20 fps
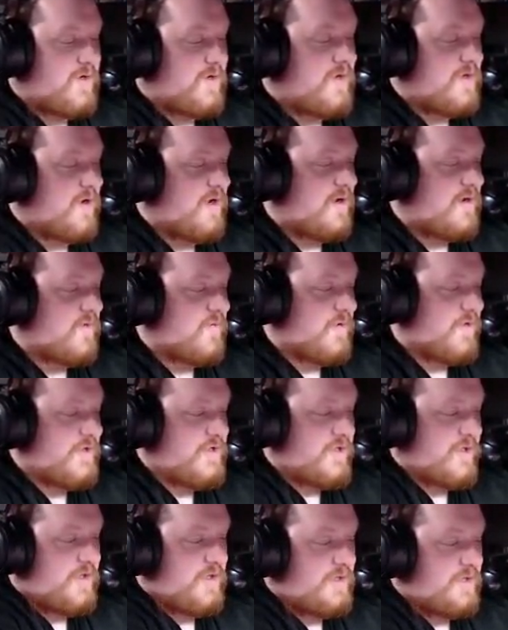card,
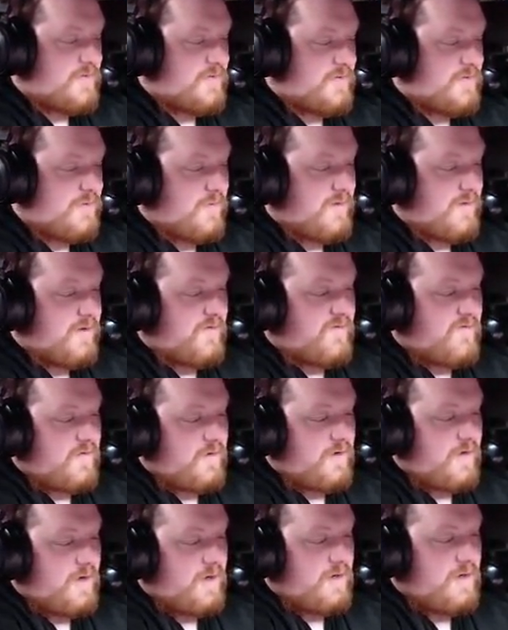which is probably the
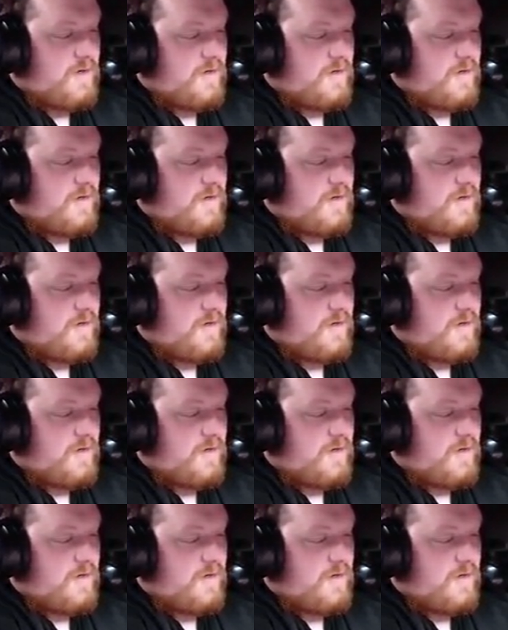front card.